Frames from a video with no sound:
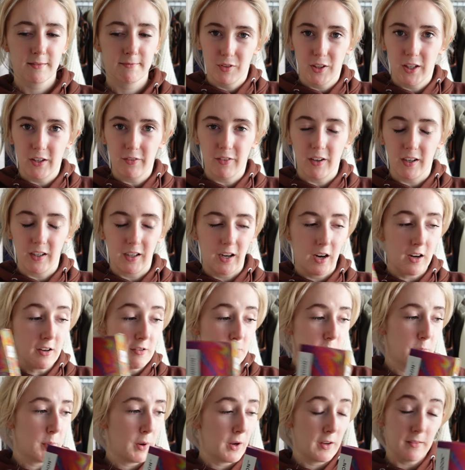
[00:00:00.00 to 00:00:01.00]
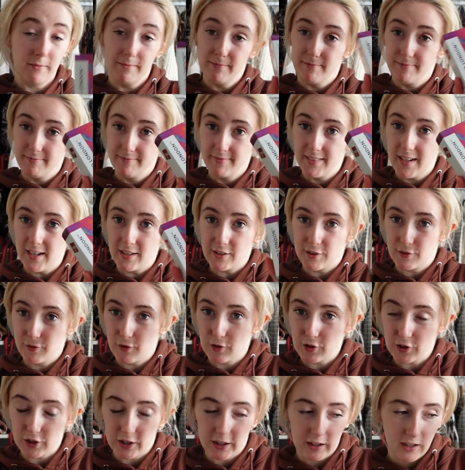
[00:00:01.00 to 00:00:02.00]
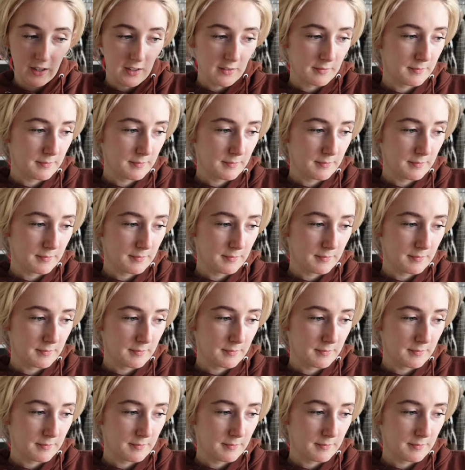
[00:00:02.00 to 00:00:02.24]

We'll give it a go, but yeah, I just thought I'd show you that.